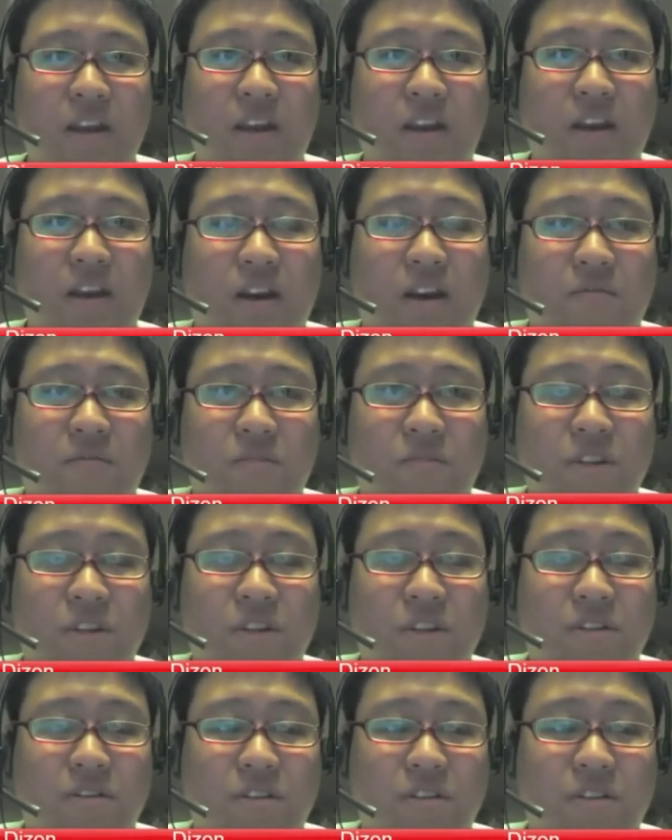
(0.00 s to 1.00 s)
to
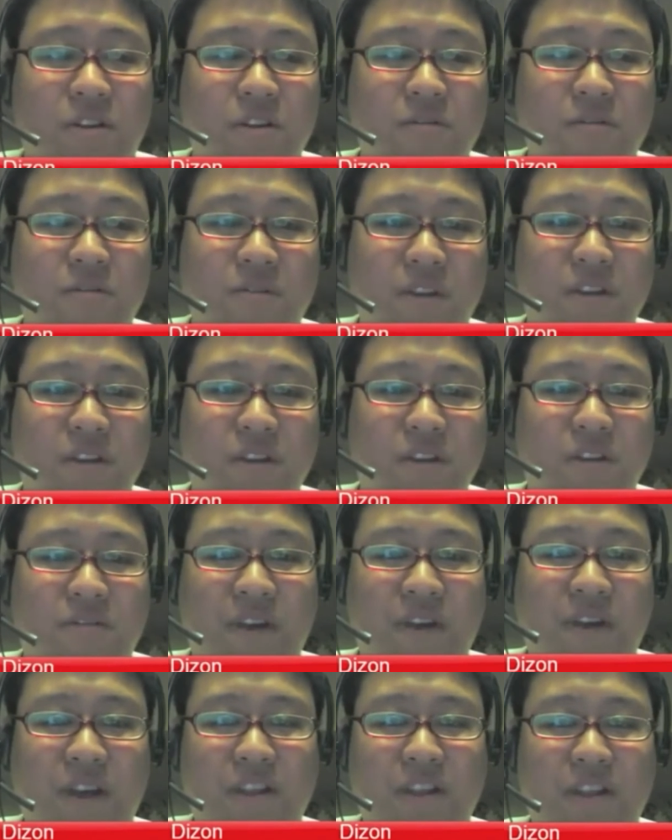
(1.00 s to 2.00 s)
the tournament, the
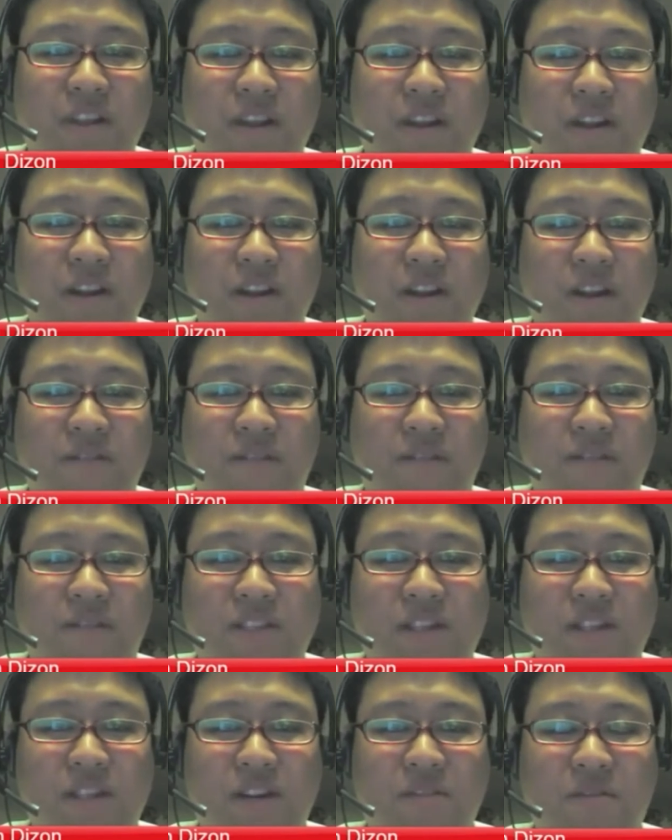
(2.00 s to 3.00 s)
fact that they didn't
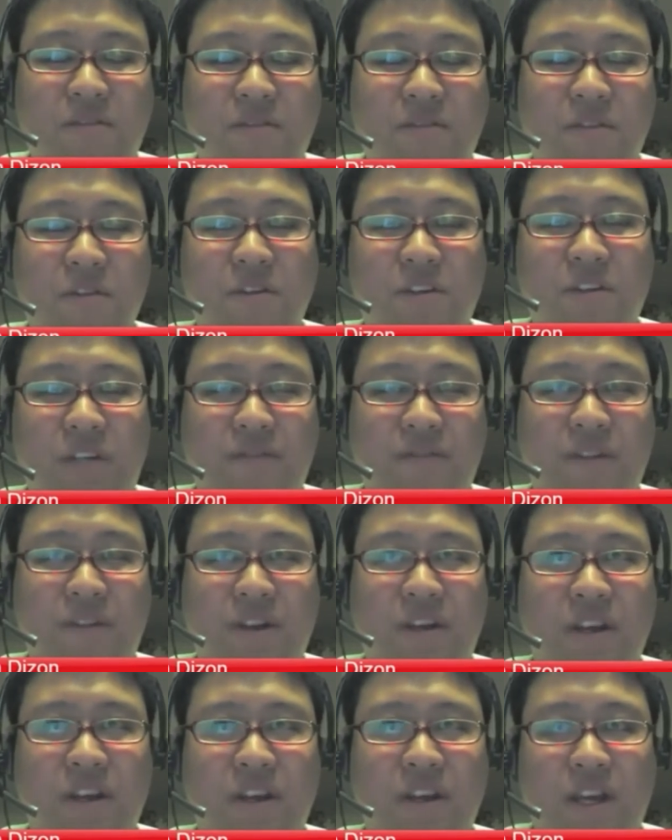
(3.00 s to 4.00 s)
advance out of
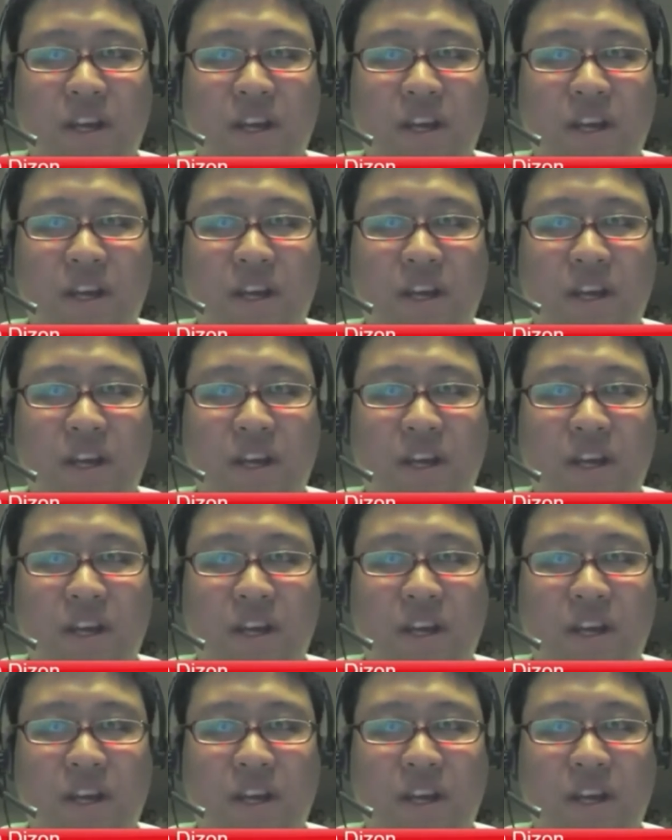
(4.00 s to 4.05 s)
Fukushima,